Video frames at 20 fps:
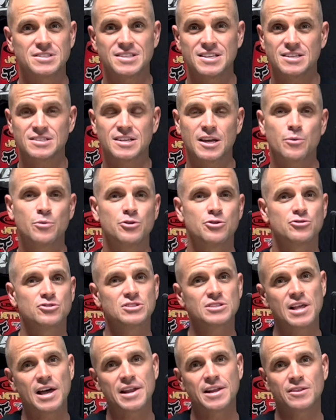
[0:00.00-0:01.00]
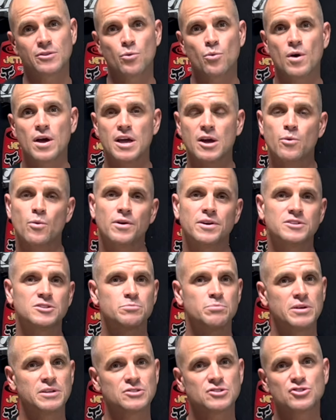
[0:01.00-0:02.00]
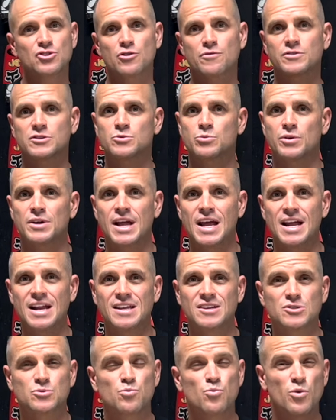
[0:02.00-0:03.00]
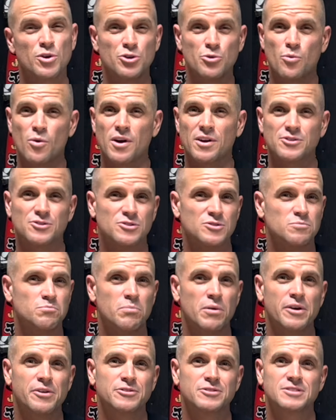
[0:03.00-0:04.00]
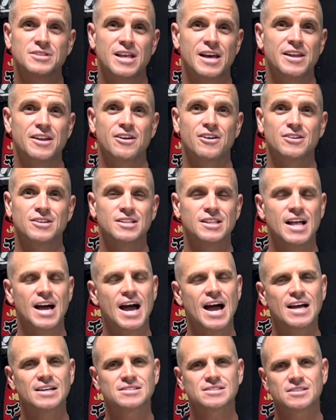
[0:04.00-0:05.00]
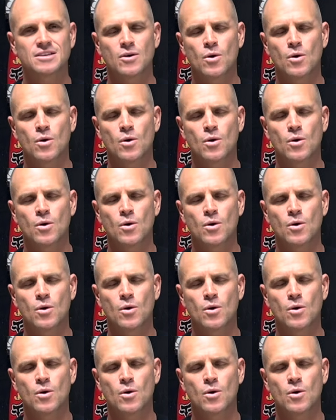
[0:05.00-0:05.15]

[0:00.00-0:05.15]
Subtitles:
Things like when you're sliding the wake, want to spin surface 180s, when you want to just butter slide on glass.